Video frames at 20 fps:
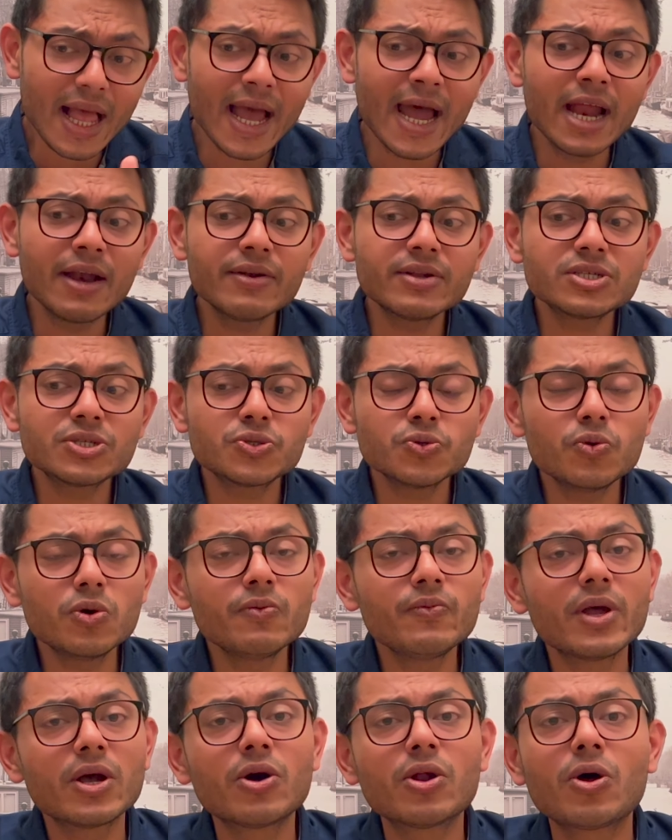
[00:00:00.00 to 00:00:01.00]
And soon
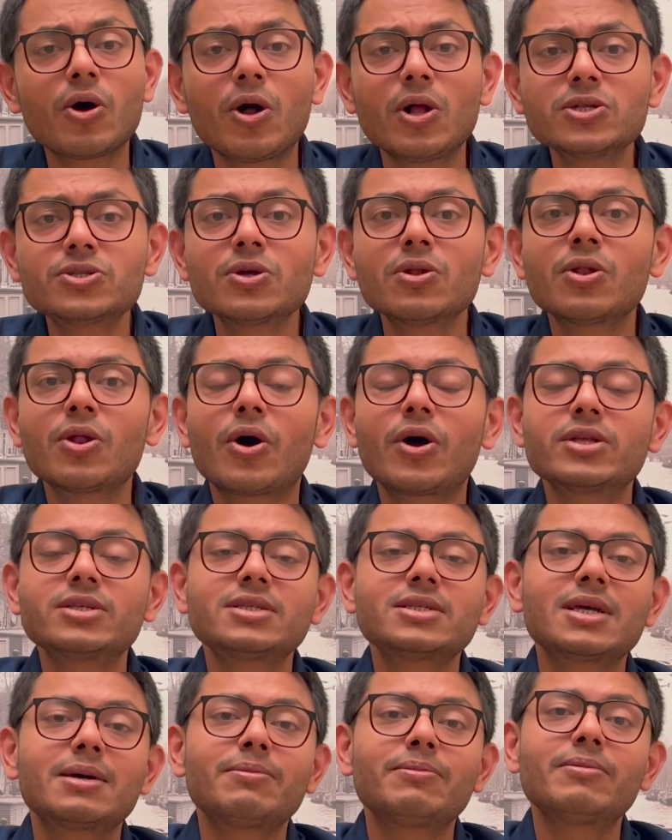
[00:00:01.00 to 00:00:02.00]
we are going to also launch
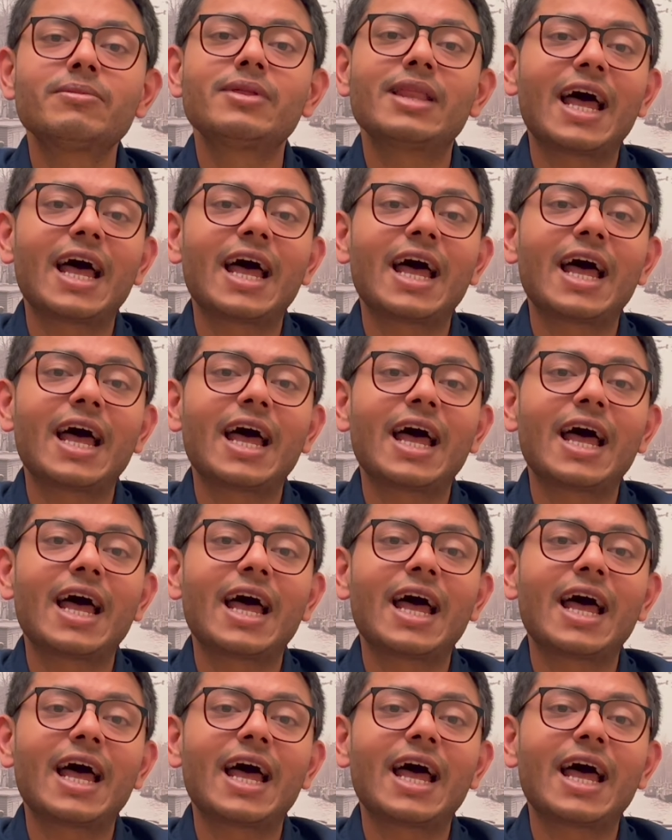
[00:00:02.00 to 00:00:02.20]
some